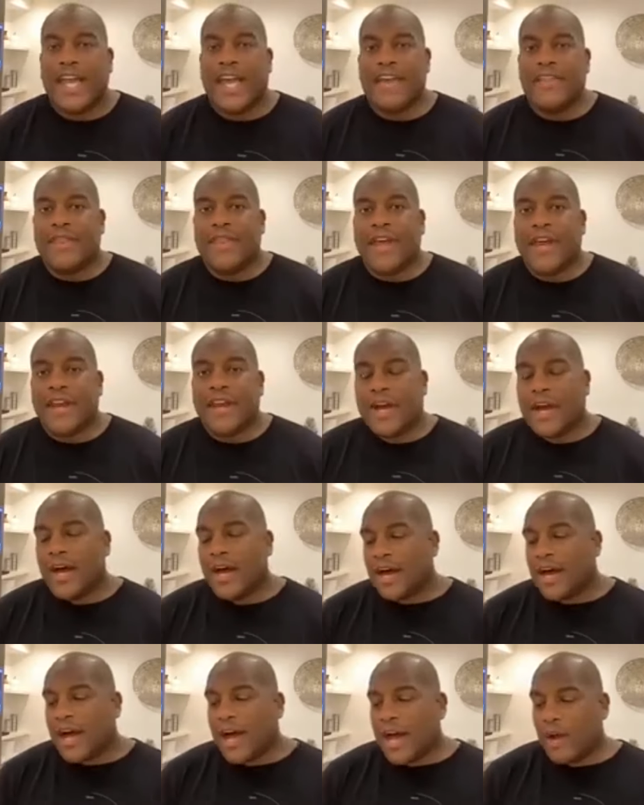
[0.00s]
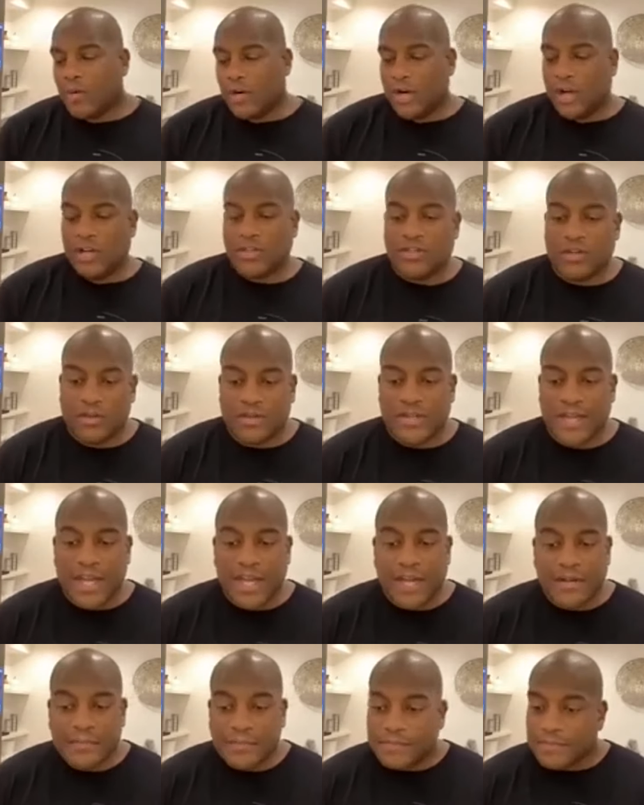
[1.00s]
And then uh, I would also
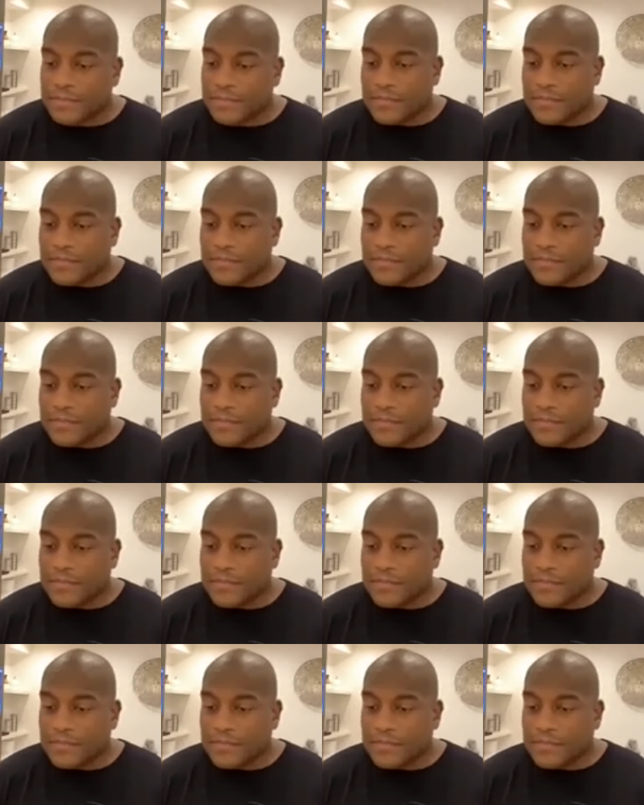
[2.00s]
say